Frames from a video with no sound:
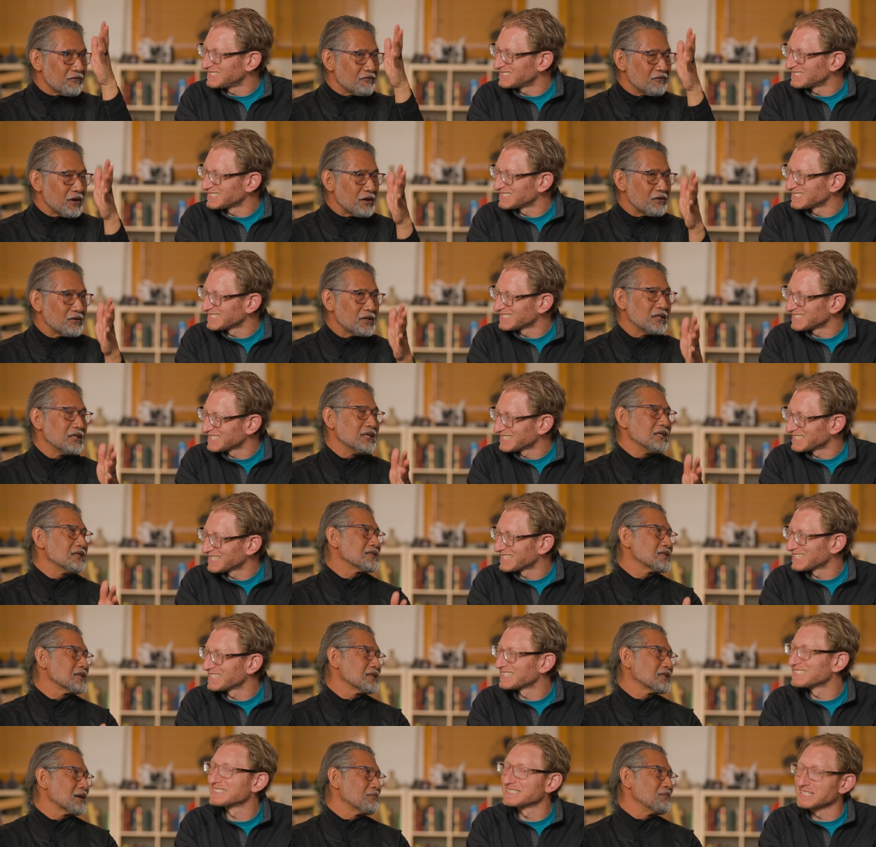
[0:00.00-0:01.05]
Speaker 1: a very
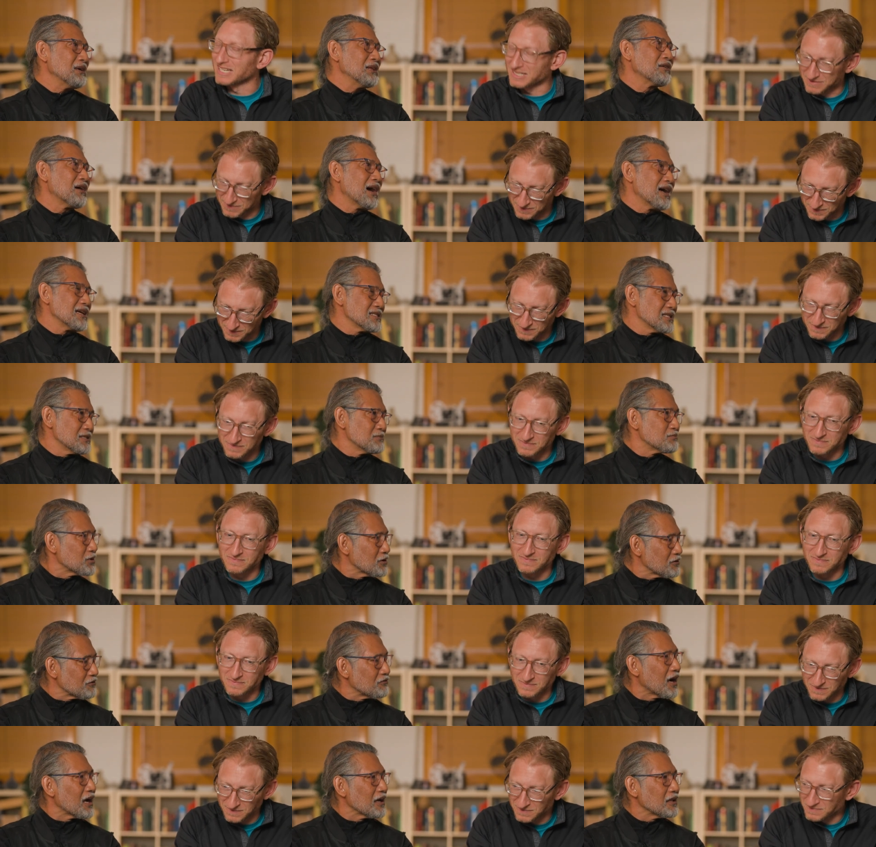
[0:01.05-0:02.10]
decent amino acid
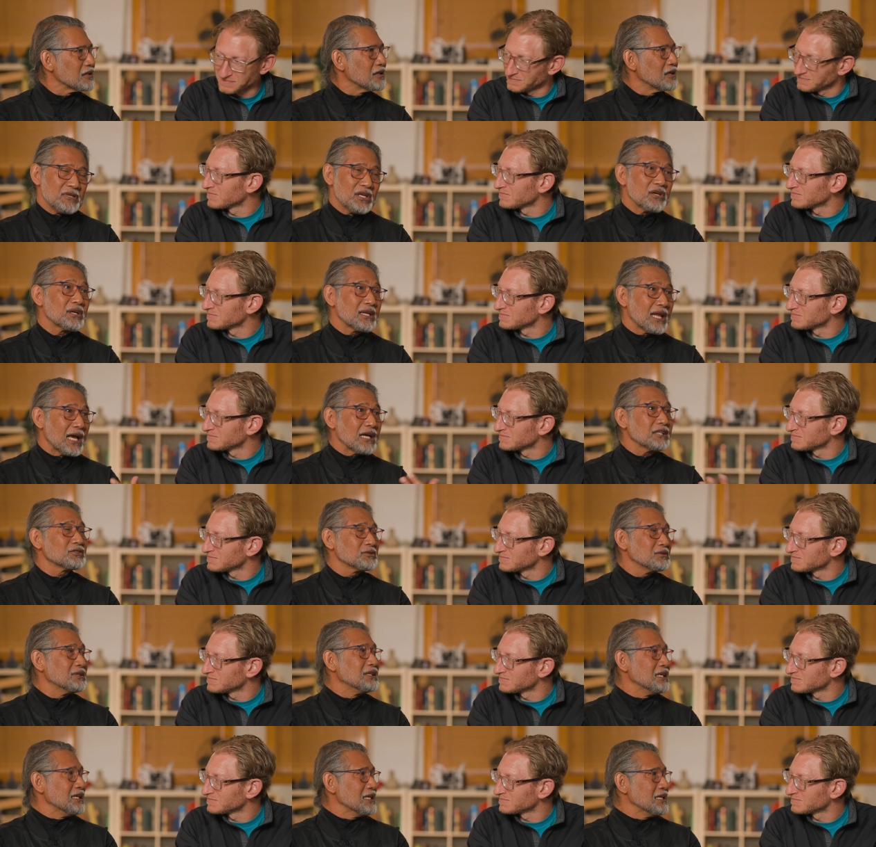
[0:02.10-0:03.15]
profile you can
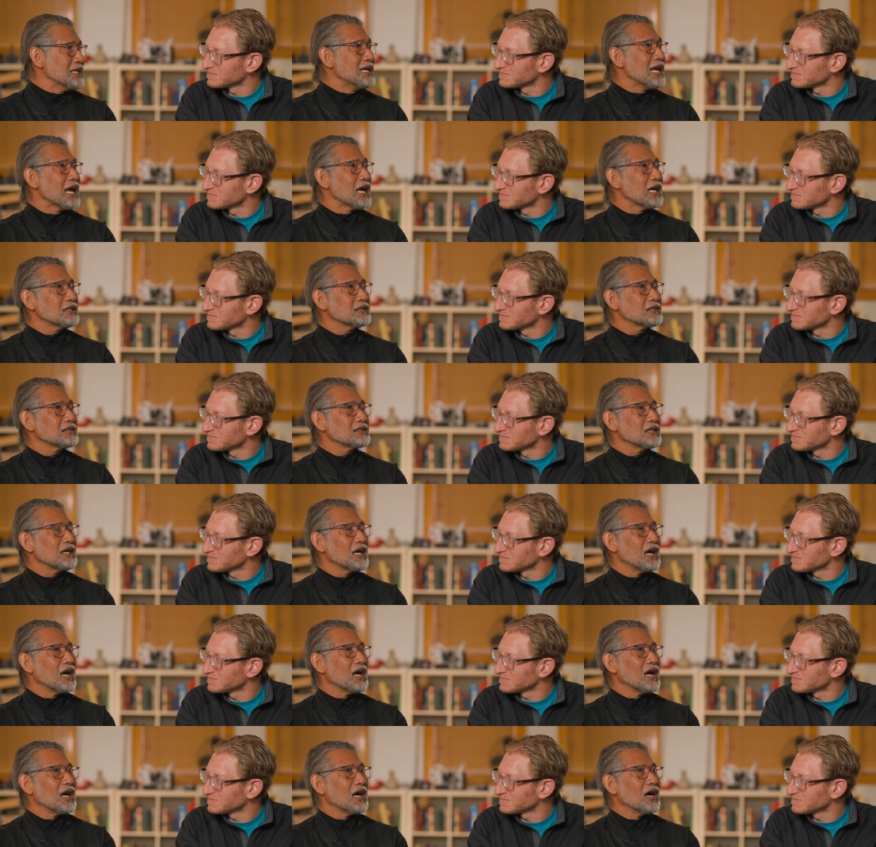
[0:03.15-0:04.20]
actually get
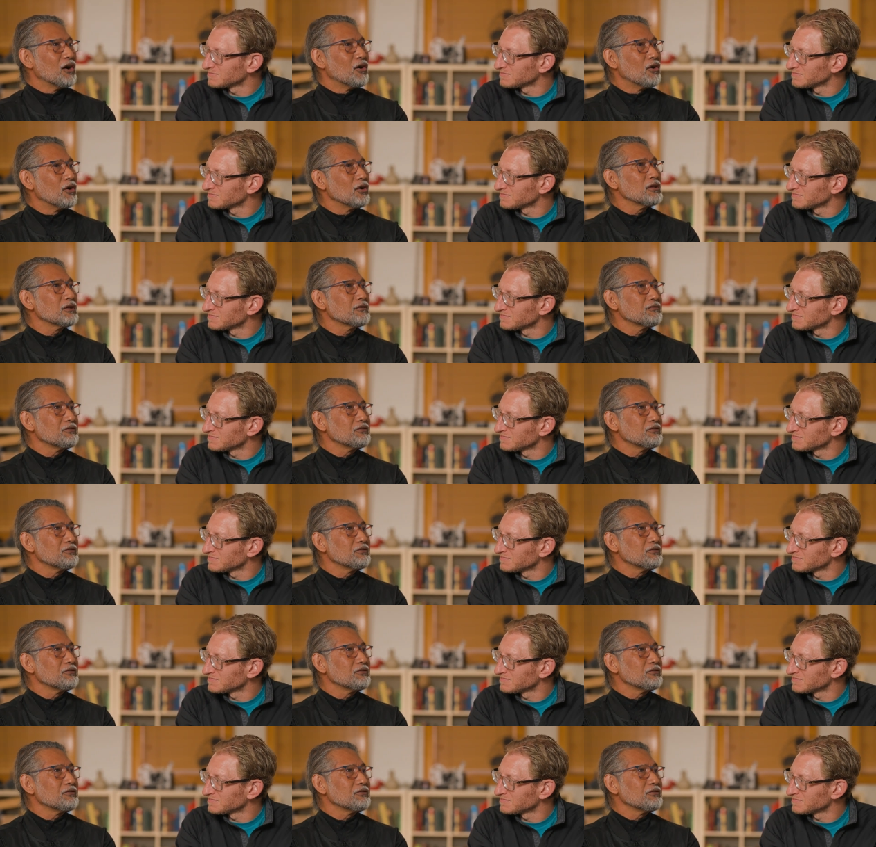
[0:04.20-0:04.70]
uh, all